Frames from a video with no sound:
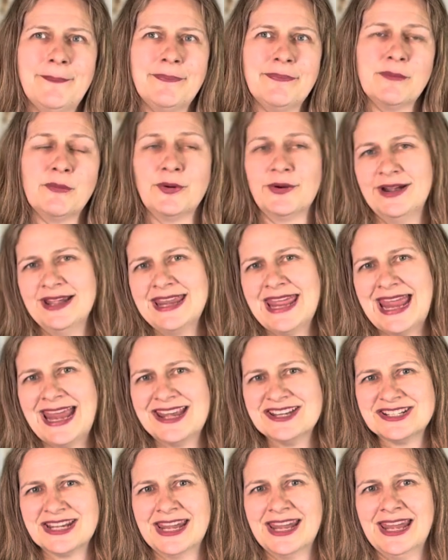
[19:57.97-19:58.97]
more
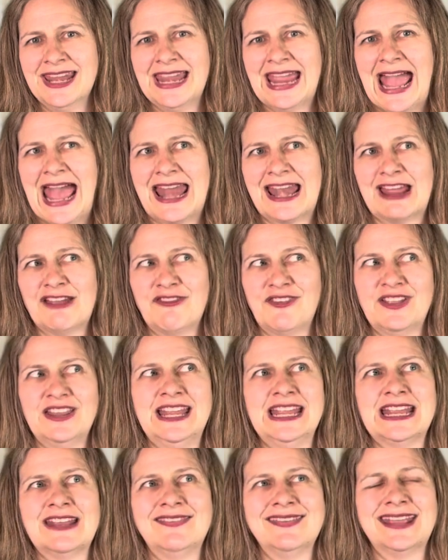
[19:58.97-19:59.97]
engaging, and I feel
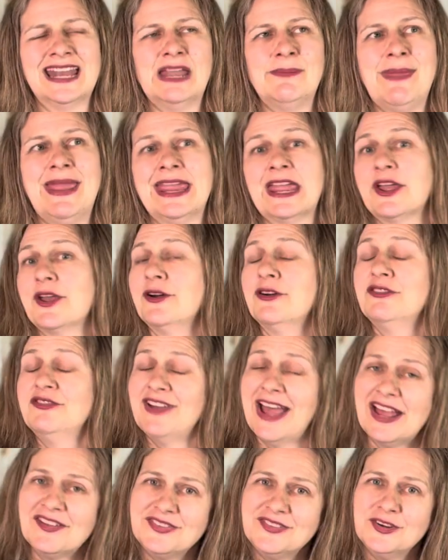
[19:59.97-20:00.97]
like it's going to make it go
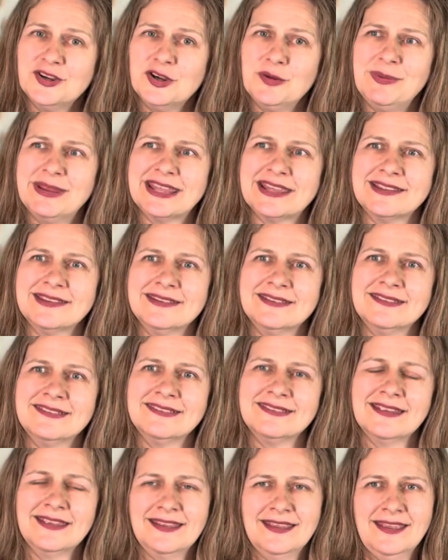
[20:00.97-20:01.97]
faster because
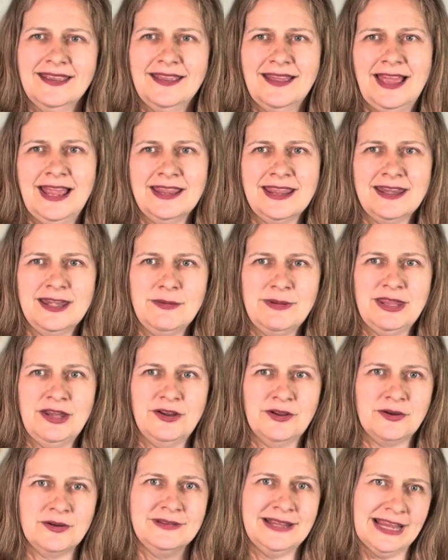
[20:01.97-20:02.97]
I'm going to, you
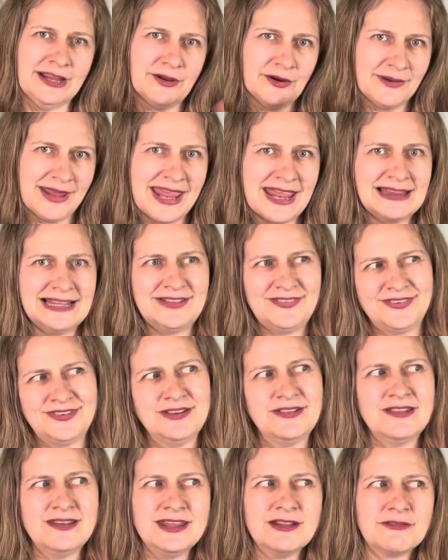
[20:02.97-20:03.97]
know, like, okay, let's
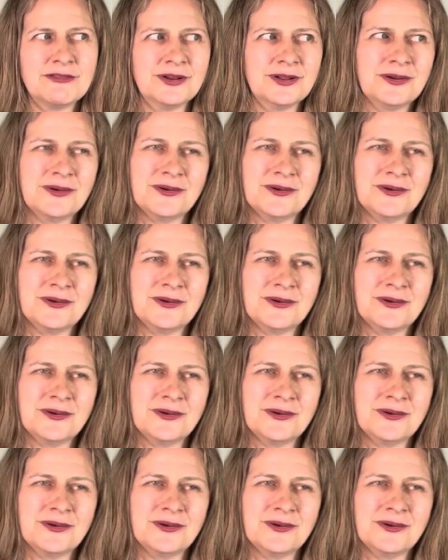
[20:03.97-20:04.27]
do the knit row.